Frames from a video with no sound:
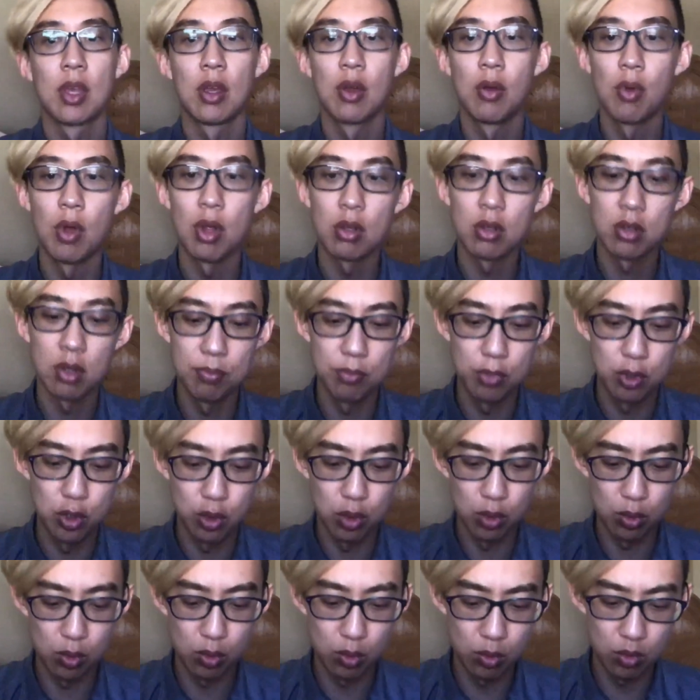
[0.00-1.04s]
welcome
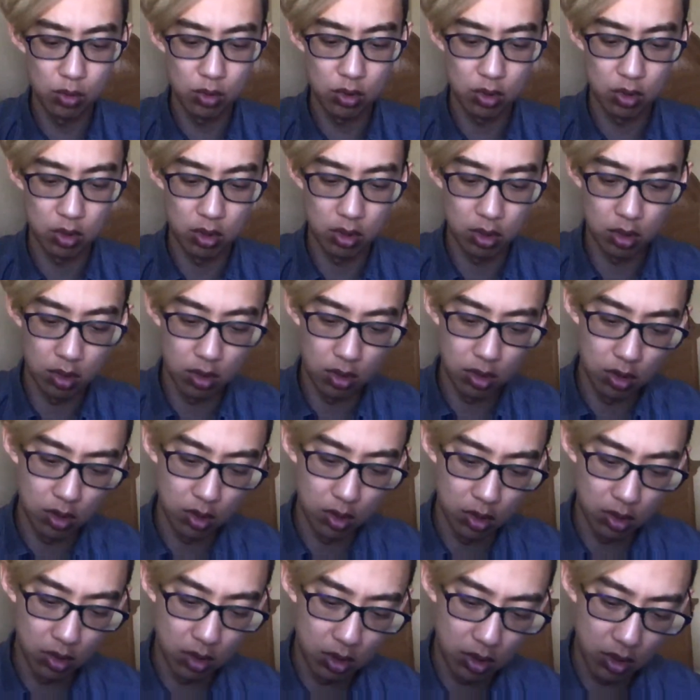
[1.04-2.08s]
to
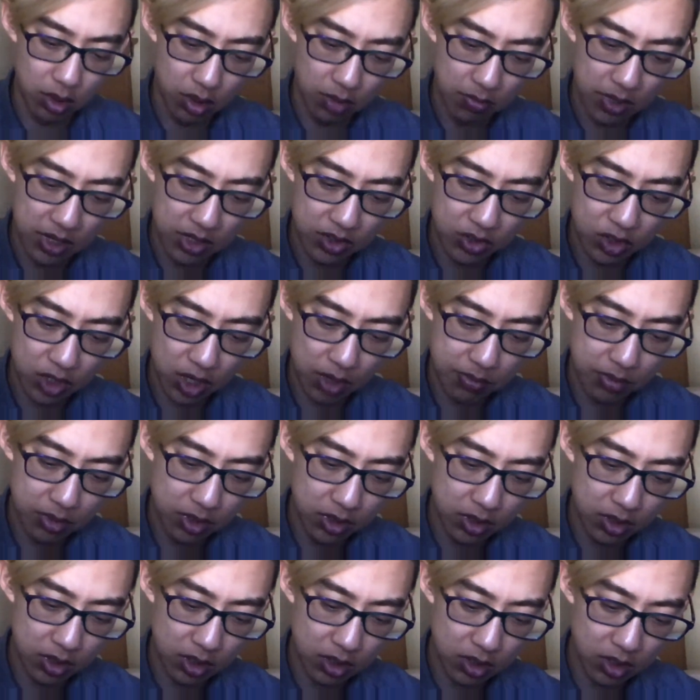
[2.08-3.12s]
the best
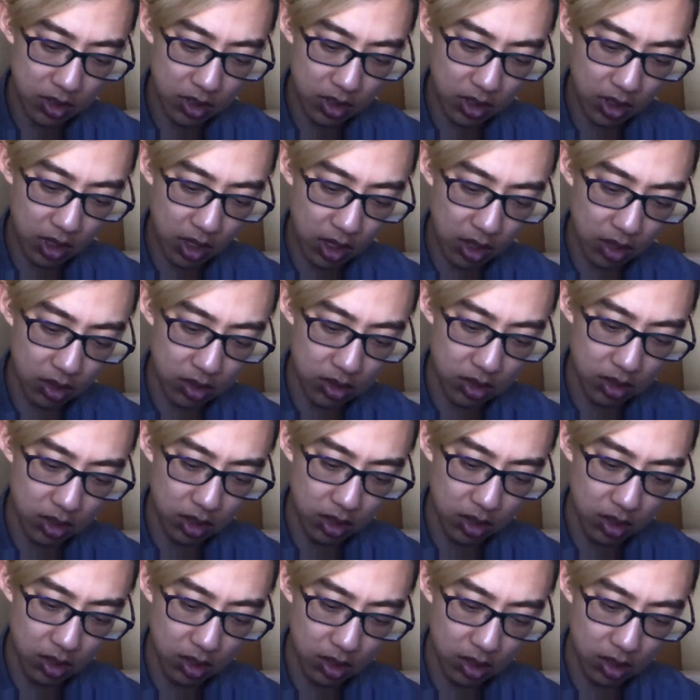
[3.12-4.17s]
Japanese lesson in the galaxy